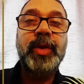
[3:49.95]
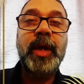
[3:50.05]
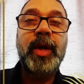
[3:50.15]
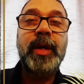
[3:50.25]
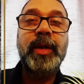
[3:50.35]

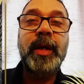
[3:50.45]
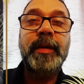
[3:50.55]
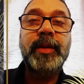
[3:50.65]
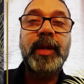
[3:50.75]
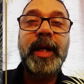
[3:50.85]

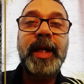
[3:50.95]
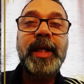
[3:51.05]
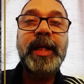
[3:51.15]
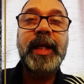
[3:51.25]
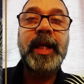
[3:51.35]
You're
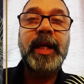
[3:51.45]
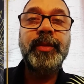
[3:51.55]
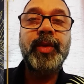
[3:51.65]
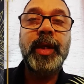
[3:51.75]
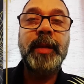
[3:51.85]
linking
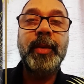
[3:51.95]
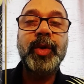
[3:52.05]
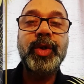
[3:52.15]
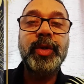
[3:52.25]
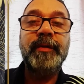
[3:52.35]
him to an
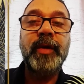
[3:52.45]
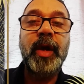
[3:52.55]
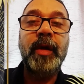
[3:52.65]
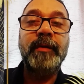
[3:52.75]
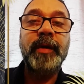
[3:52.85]
emotion of
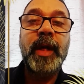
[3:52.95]
love.